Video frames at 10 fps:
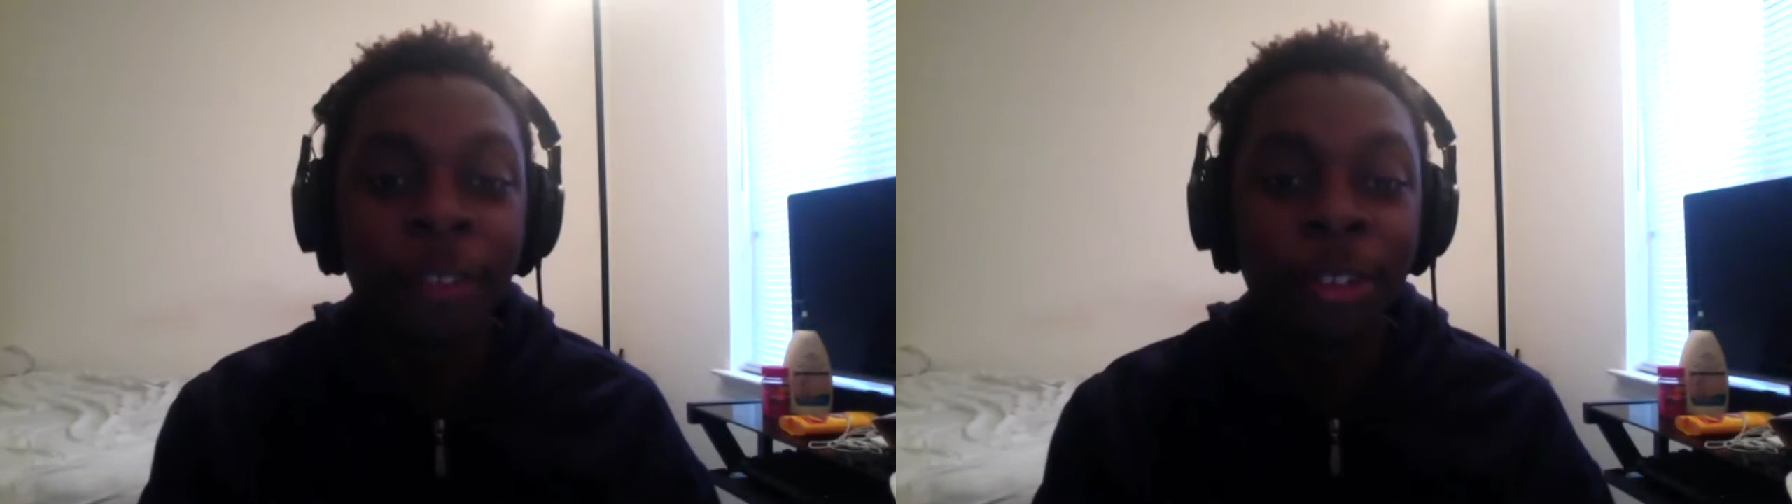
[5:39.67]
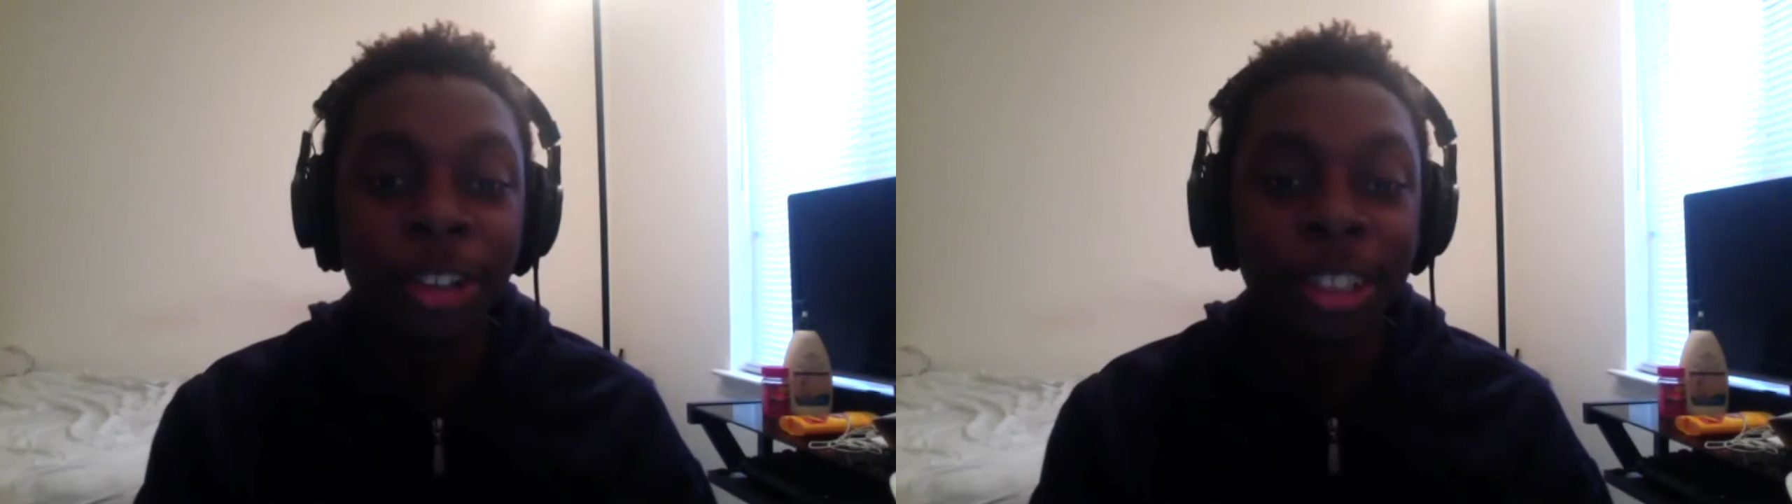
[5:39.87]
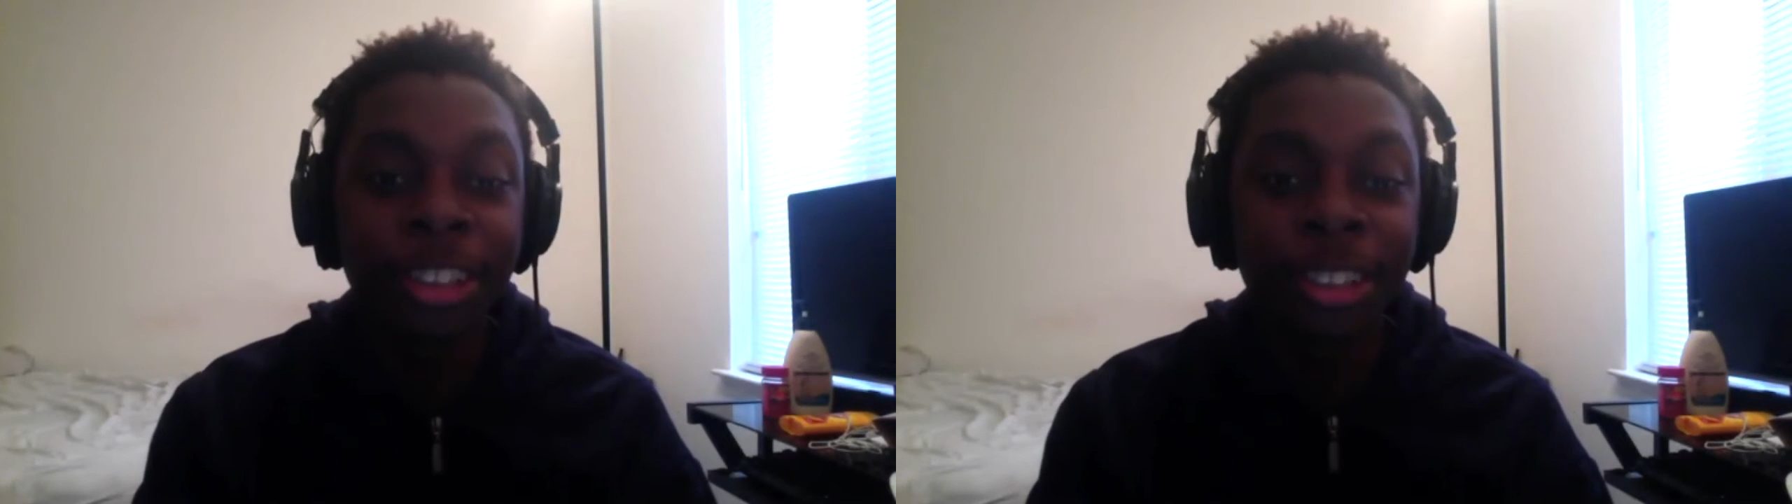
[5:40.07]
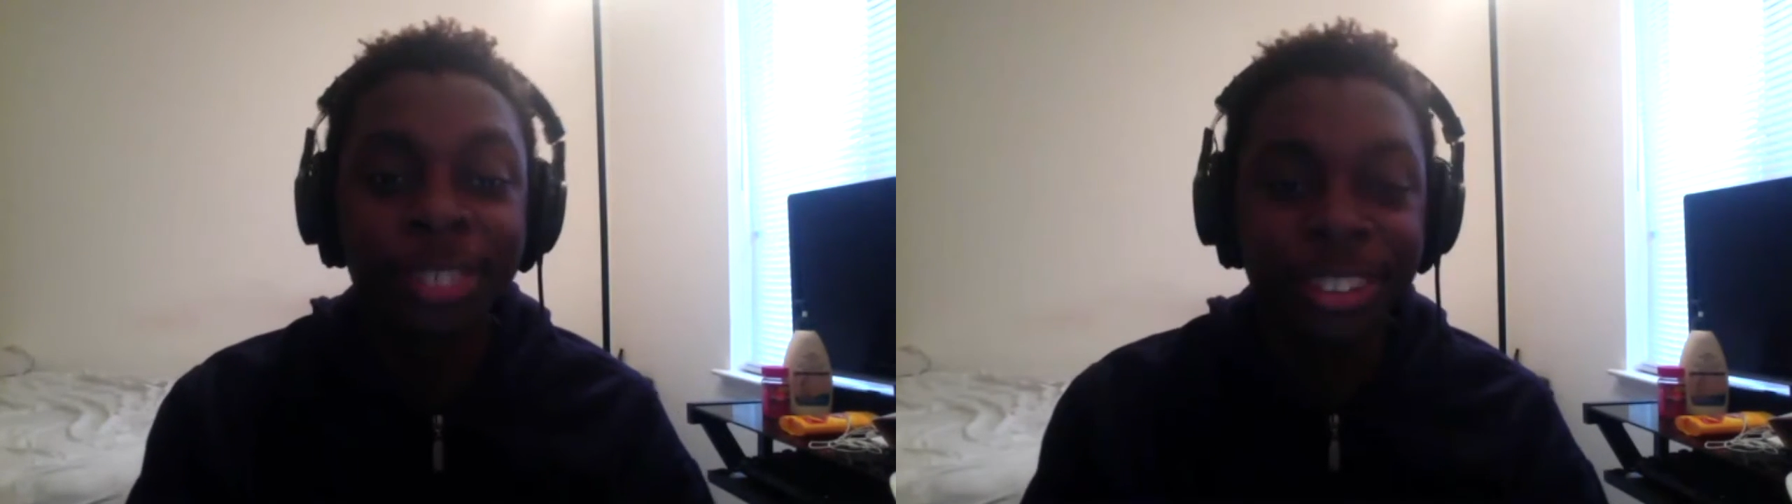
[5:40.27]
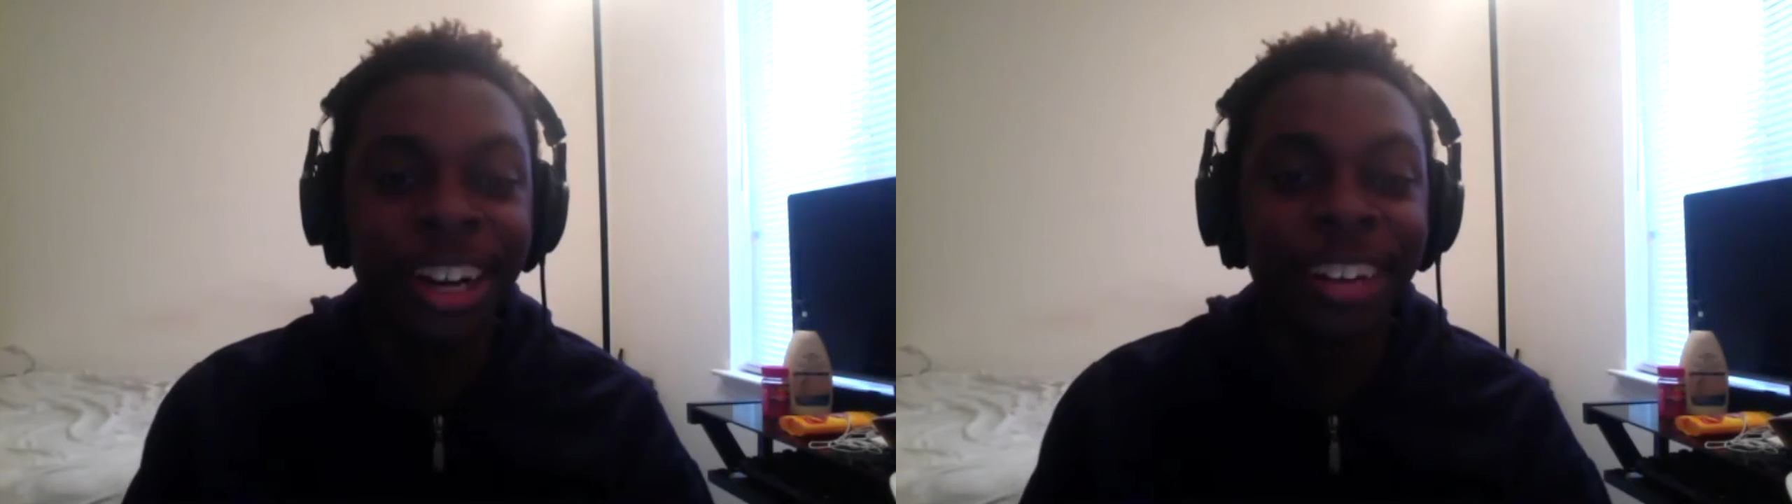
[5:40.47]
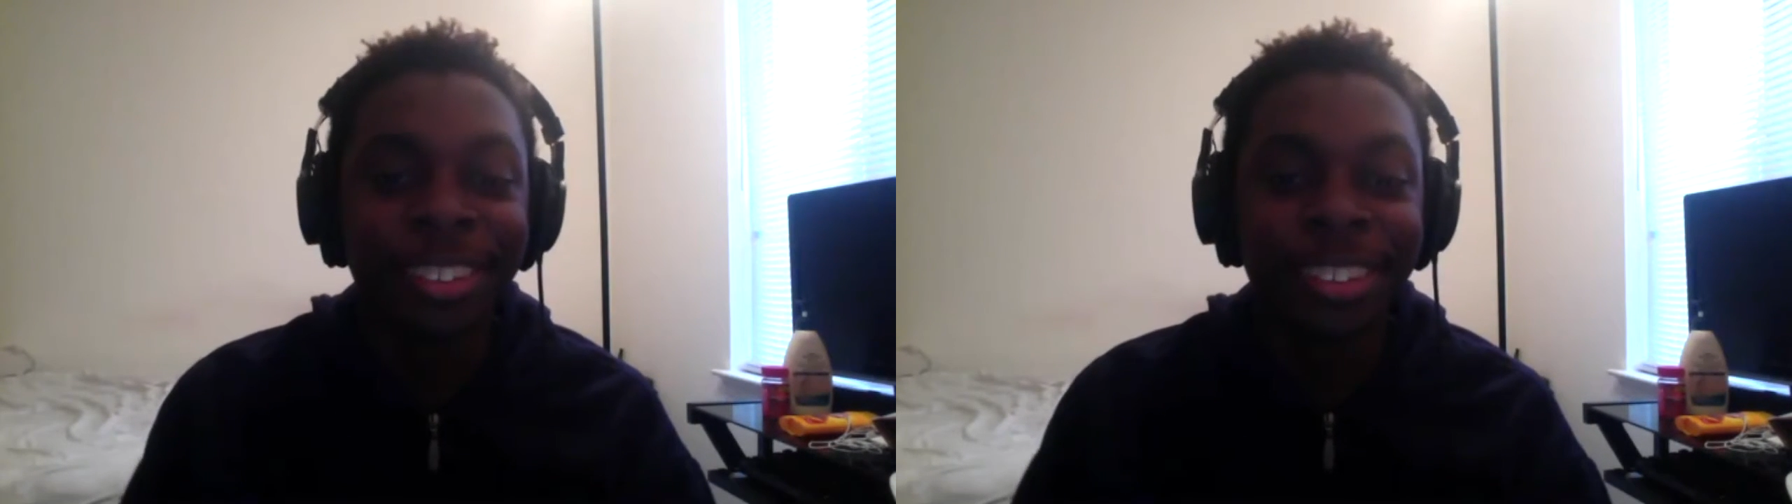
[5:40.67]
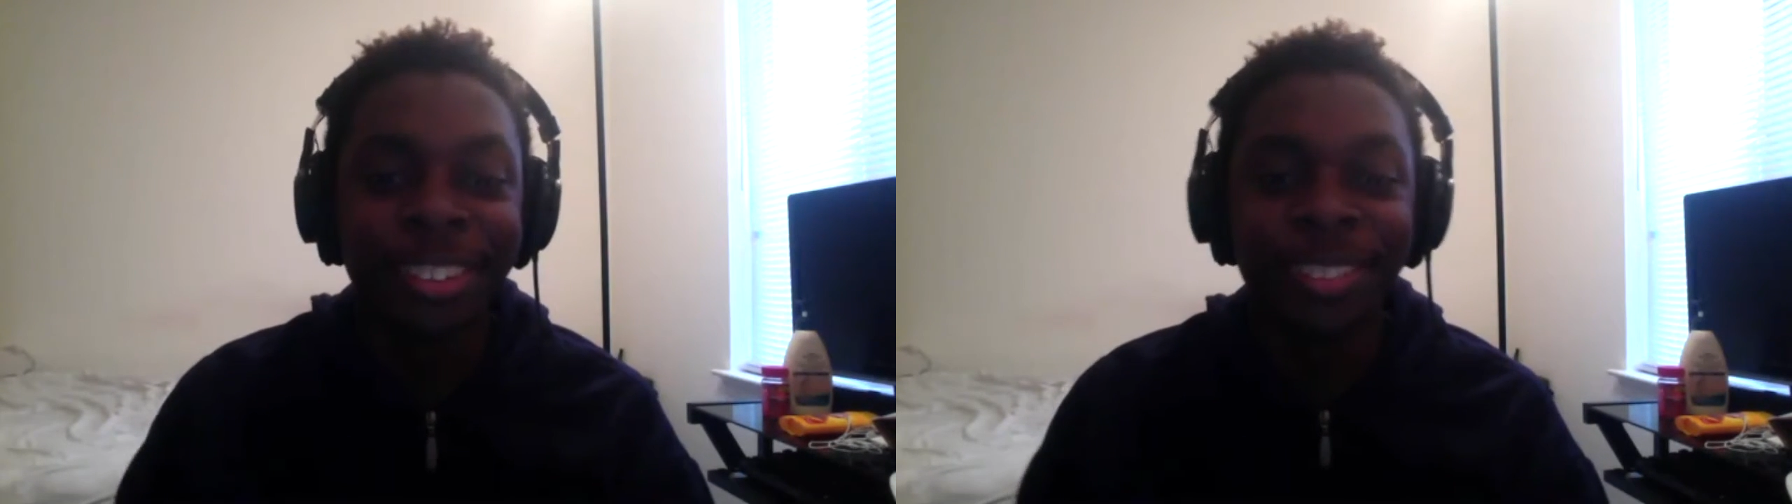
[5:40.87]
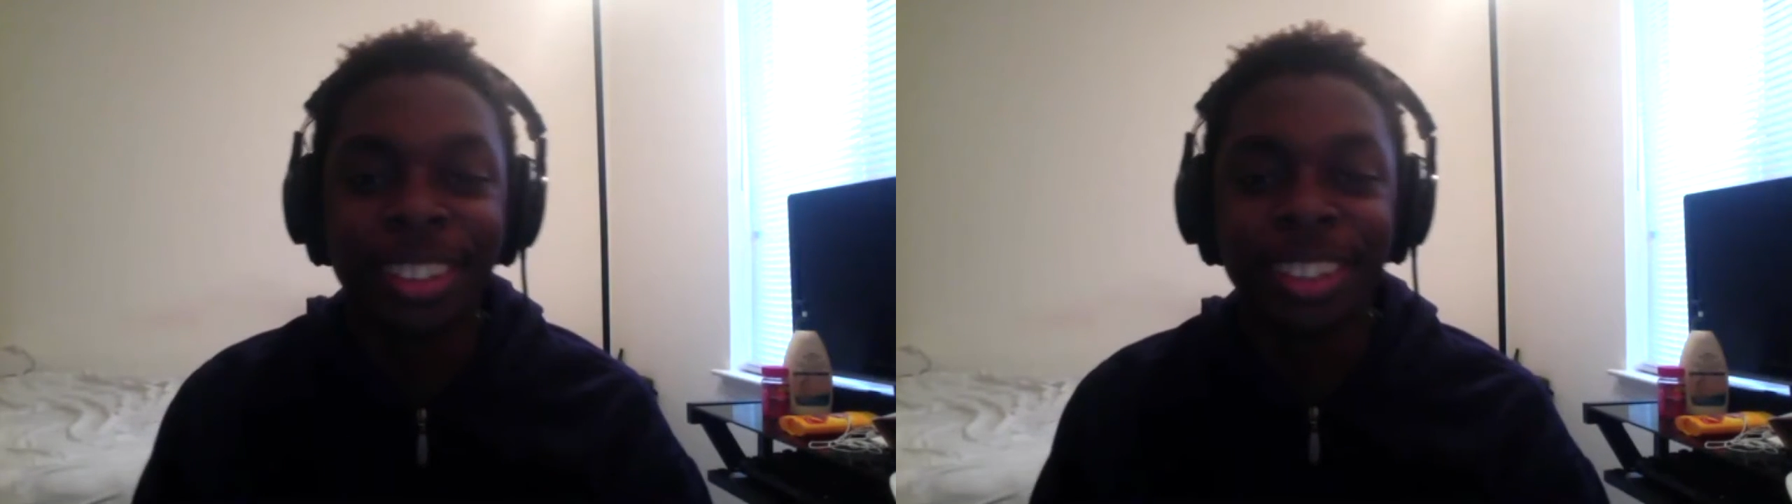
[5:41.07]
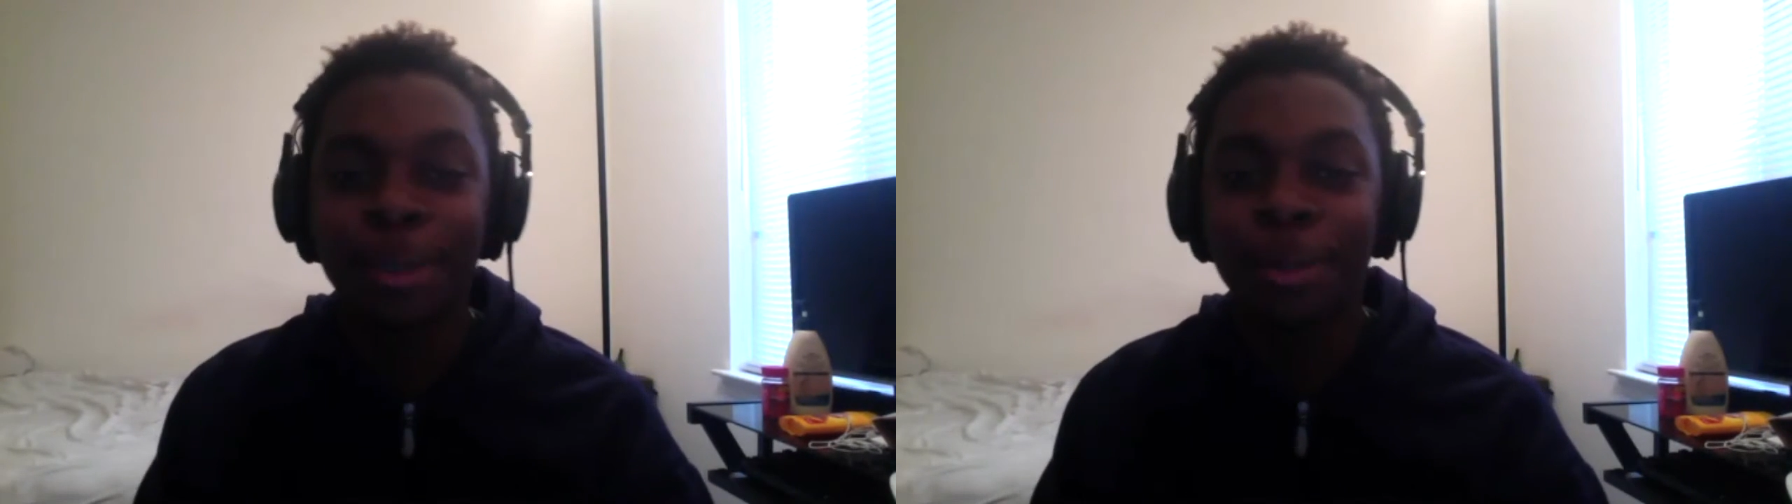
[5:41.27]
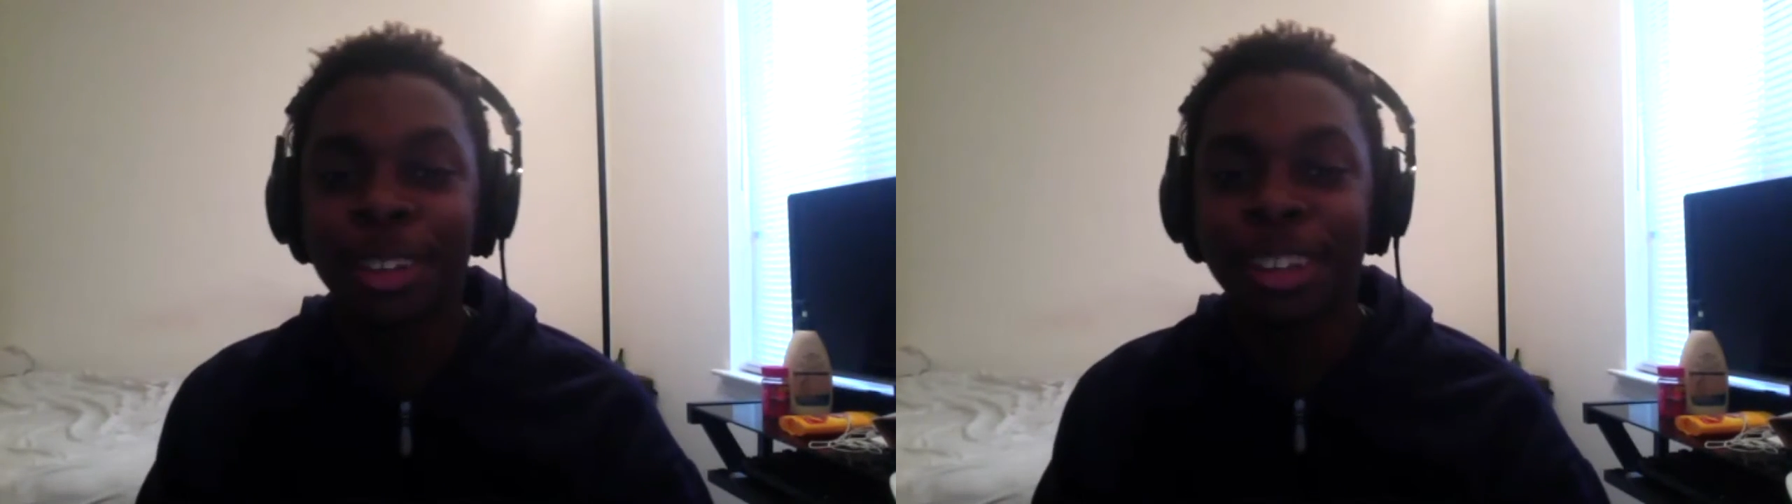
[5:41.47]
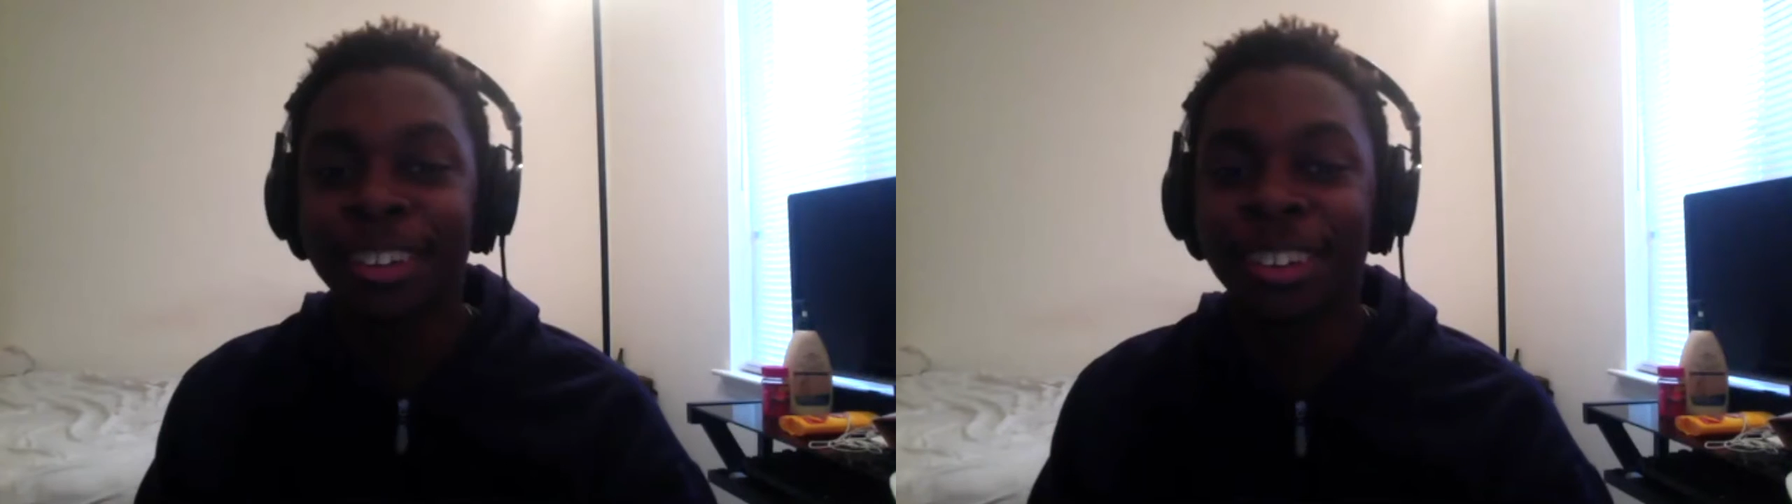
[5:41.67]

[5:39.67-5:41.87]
gonna subscribe to you because I feel like you're